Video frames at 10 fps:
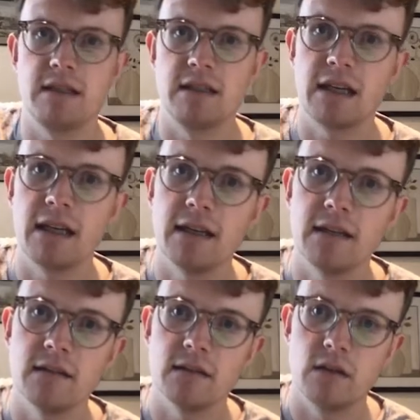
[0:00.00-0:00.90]
to click
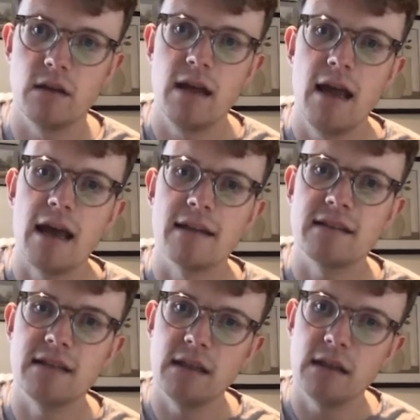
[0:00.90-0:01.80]
in and
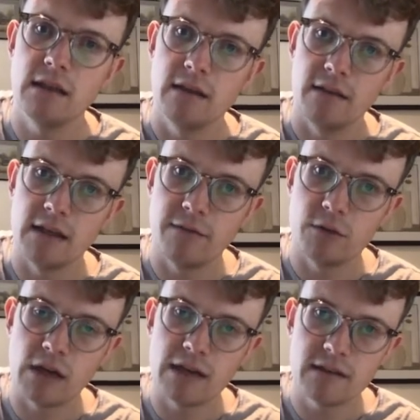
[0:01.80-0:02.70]
see the
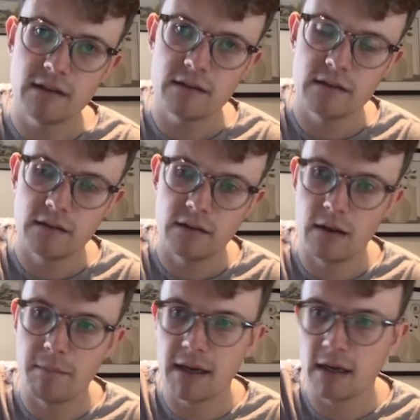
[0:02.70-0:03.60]
individual assets
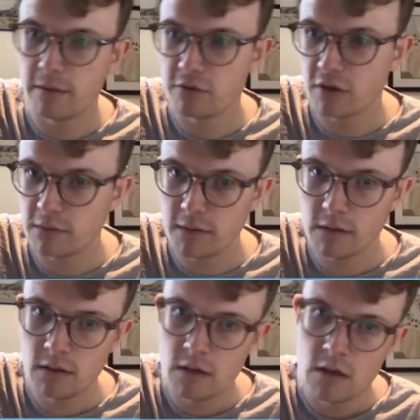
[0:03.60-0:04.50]
that make up this transfer.
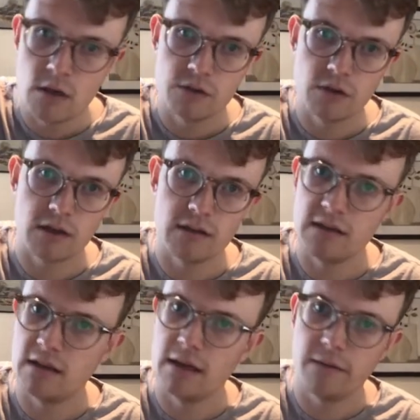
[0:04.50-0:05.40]
So I can
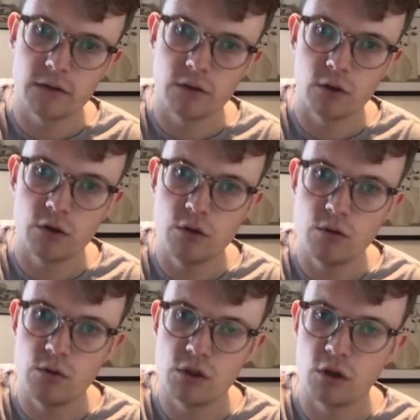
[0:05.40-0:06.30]
see that Olivia's got
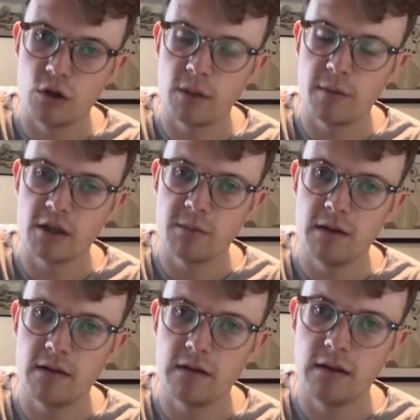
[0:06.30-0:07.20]
she's got a WH
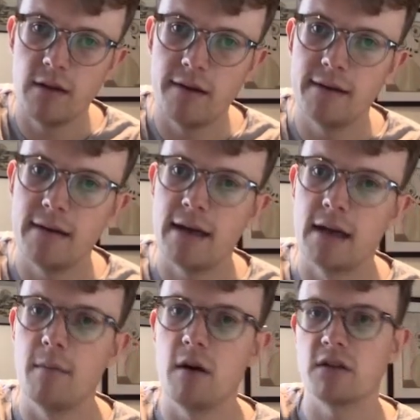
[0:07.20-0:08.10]
Smith line and
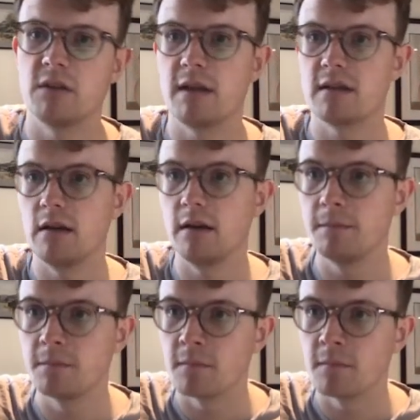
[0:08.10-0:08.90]
a Marks and Spencer line,